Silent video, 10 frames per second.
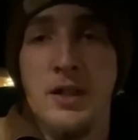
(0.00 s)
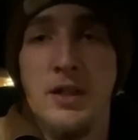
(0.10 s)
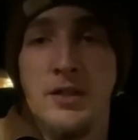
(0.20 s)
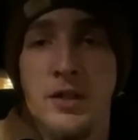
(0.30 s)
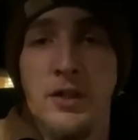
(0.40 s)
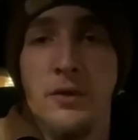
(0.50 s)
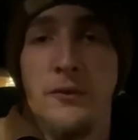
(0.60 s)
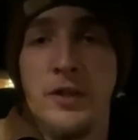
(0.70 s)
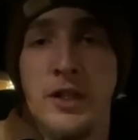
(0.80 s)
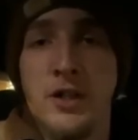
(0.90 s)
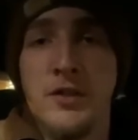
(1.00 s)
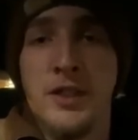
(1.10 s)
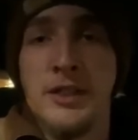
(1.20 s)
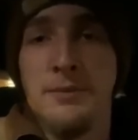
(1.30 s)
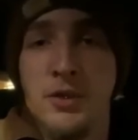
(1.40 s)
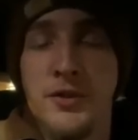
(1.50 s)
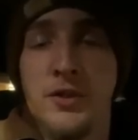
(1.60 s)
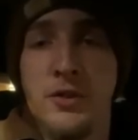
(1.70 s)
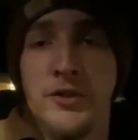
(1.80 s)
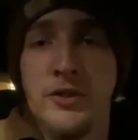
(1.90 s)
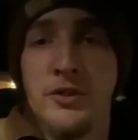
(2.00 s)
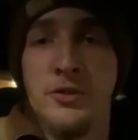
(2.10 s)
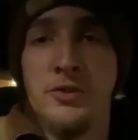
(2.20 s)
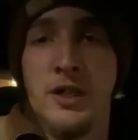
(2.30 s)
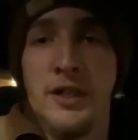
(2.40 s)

the little fingers that the bolt goes through,